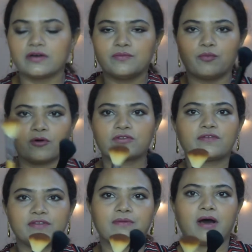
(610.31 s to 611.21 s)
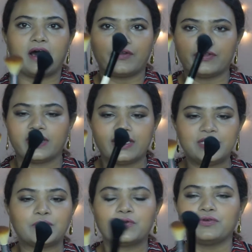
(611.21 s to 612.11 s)
Both of them are really
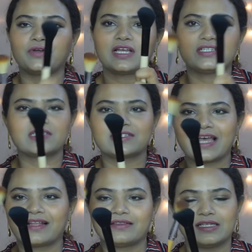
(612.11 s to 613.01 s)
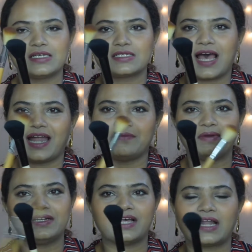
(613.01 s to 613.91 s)
good. You can just get this and
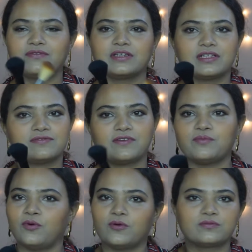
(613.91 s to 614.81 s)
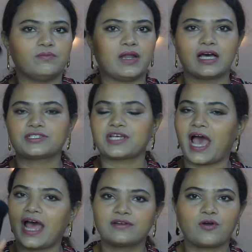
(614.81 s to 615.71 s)
be done with it for both blush
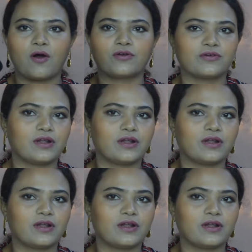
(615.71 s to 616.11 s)
and contour.